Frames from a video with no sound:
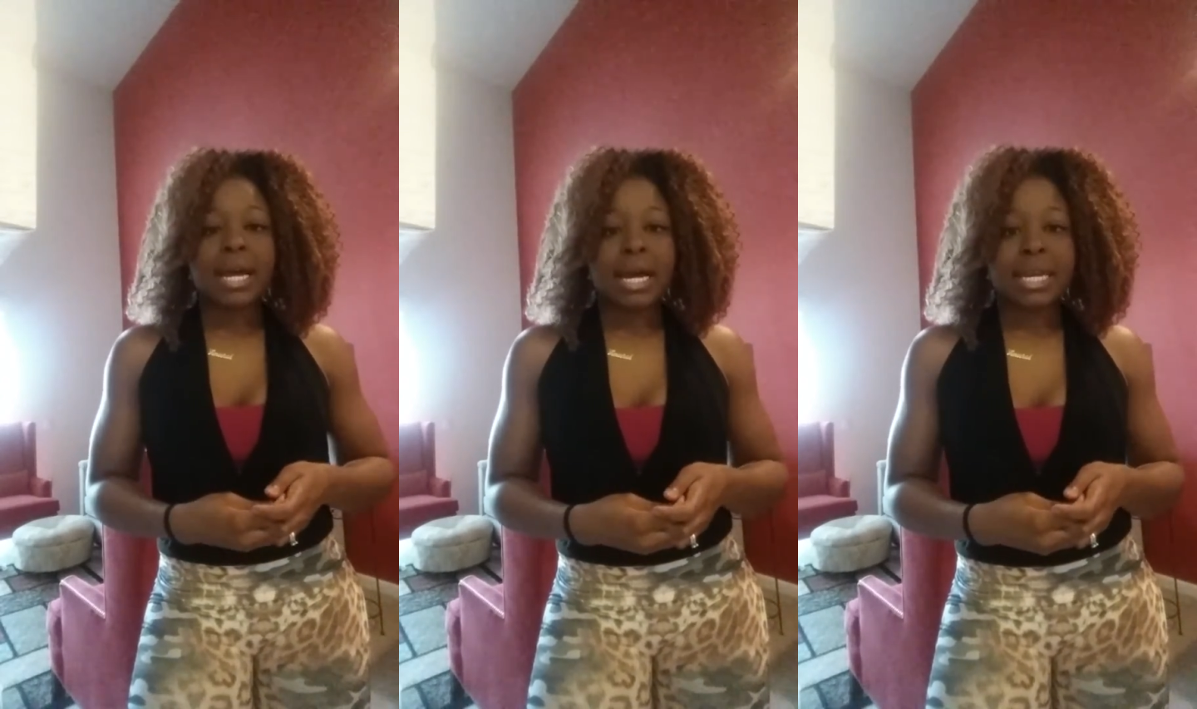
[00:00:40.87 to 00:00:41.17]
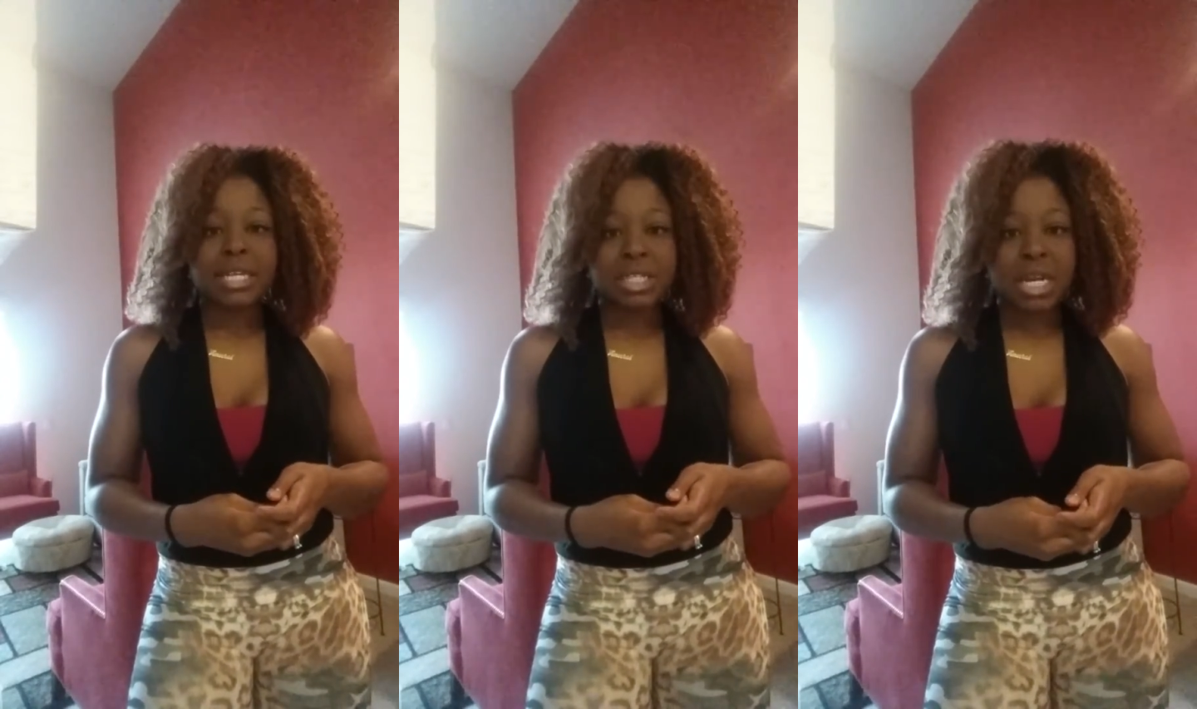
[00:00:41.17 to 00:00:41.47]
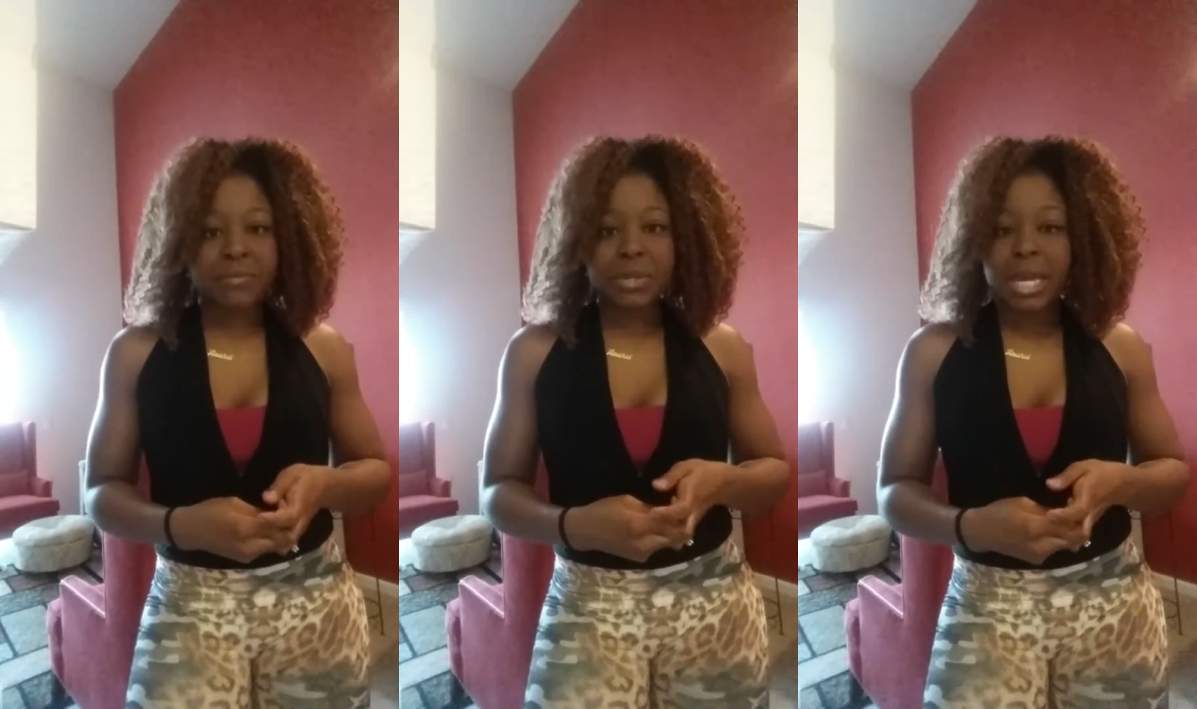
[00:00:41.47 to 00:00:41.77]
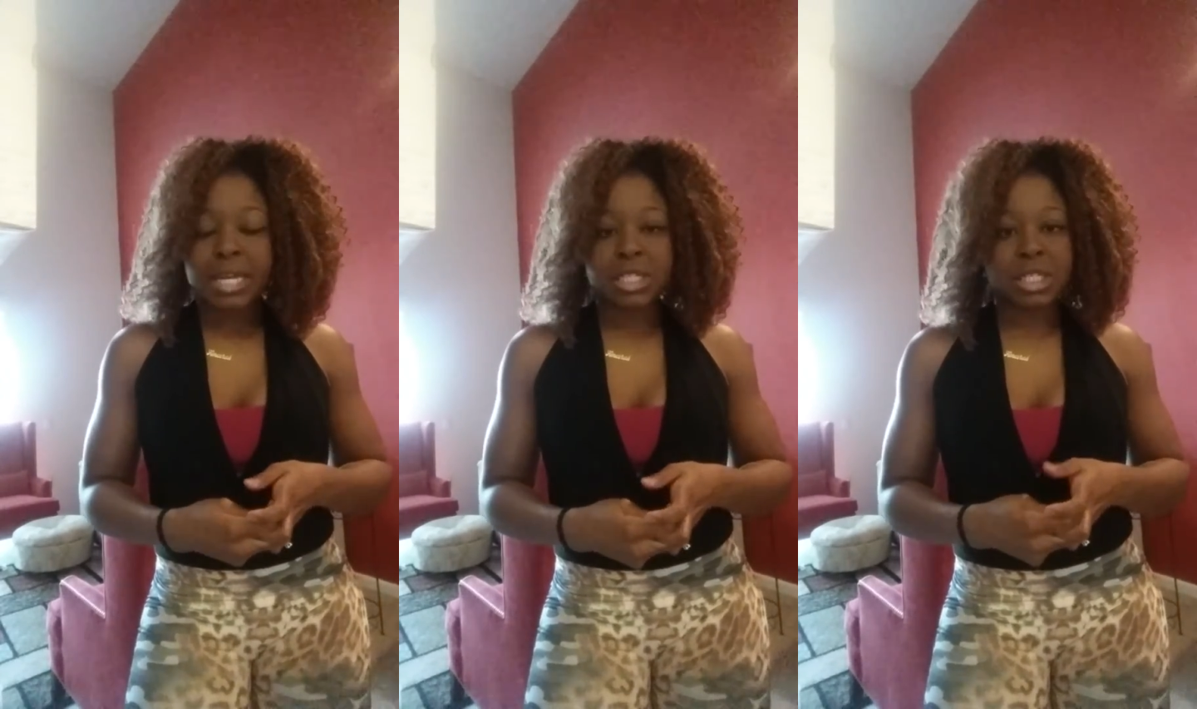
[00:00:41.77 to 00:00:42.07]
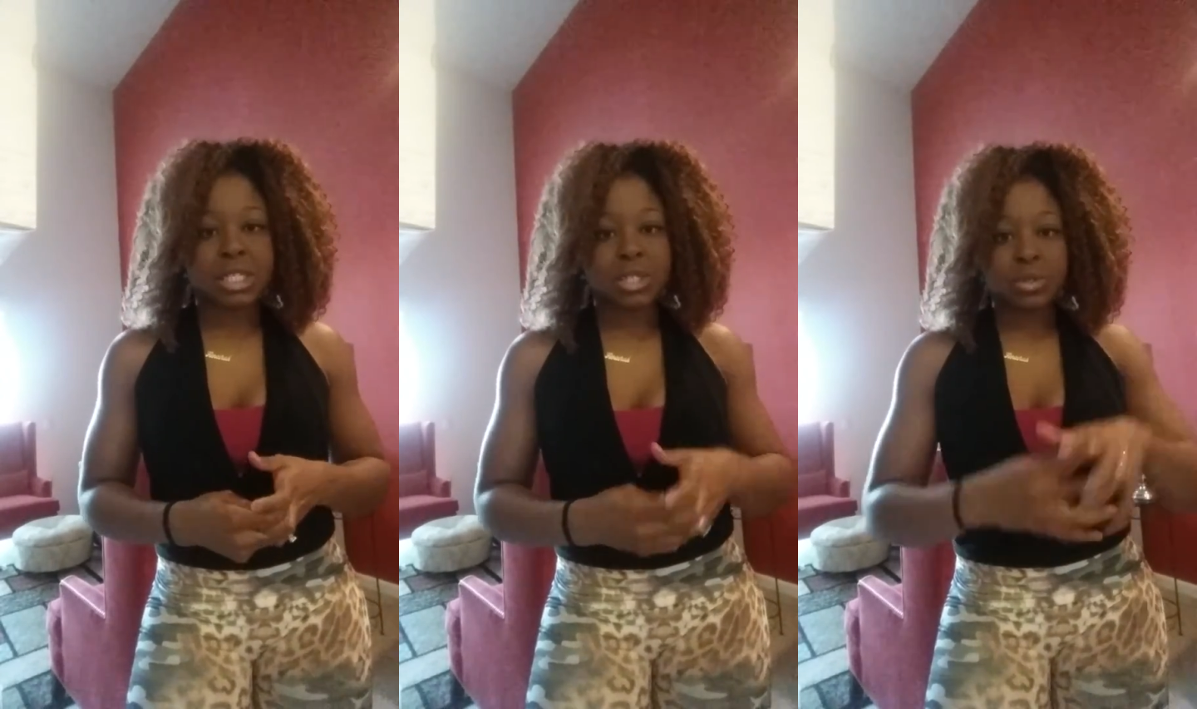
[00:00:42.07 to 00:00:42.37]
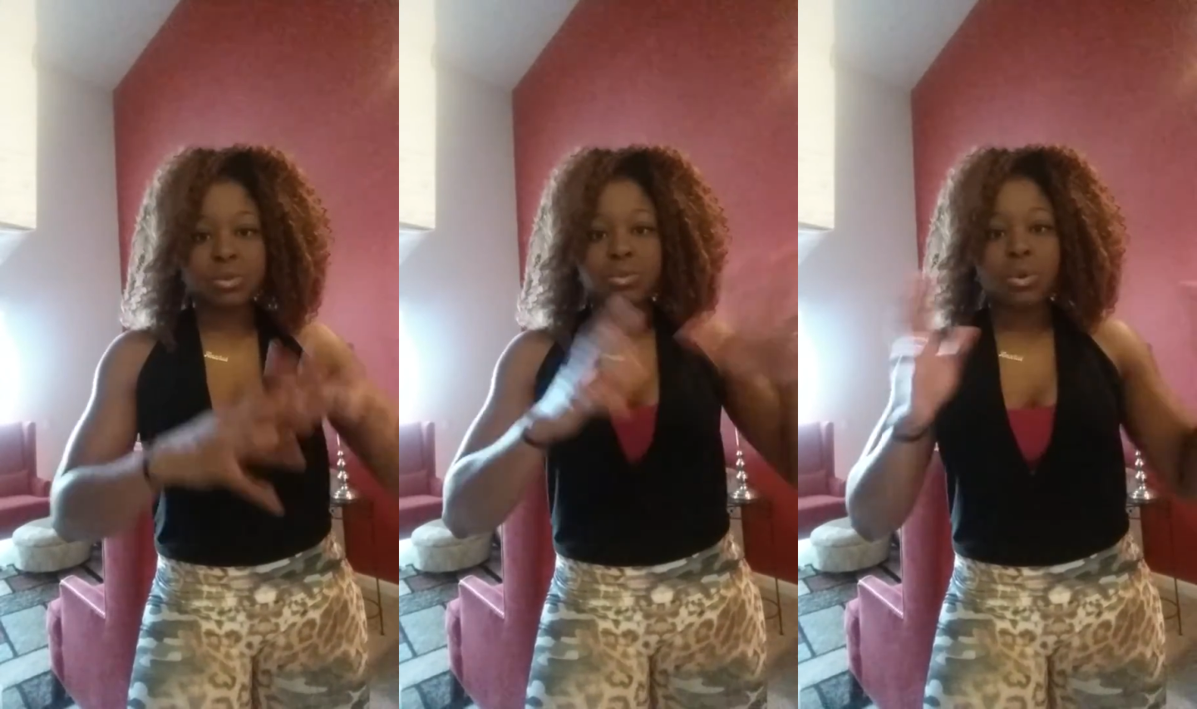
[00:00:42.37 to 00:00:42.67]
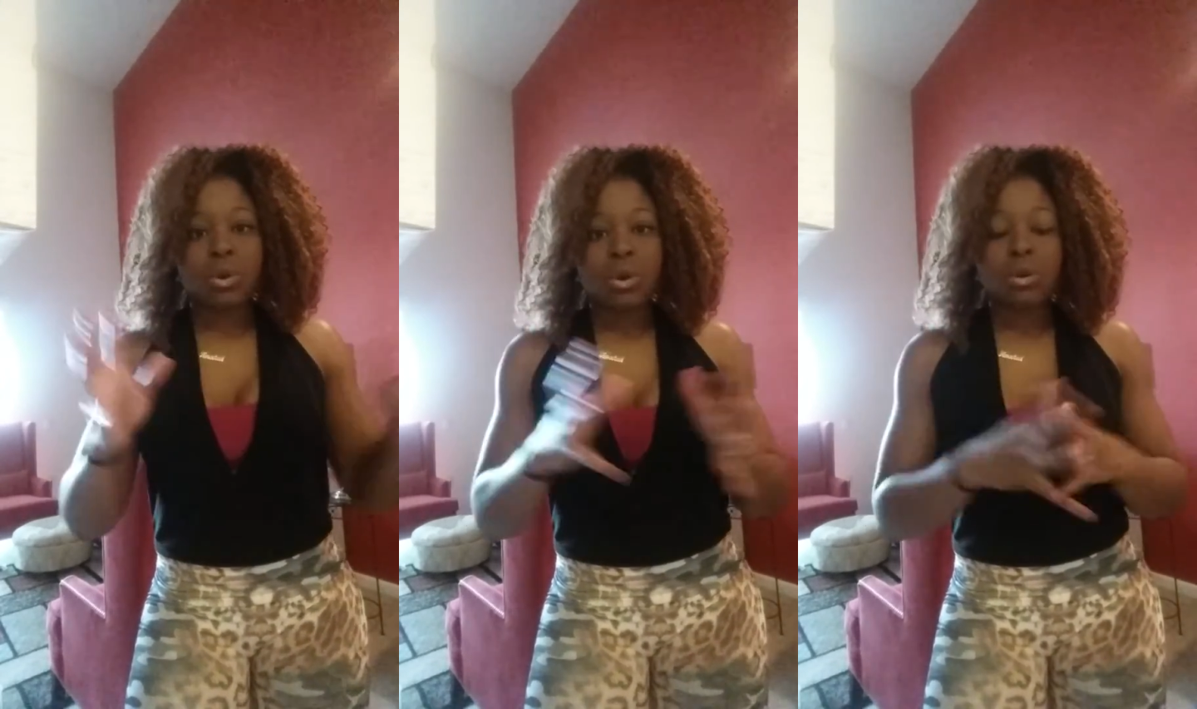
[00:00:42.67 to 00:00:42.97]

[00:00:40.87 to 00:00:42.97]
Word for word: Uh, each and every day is just to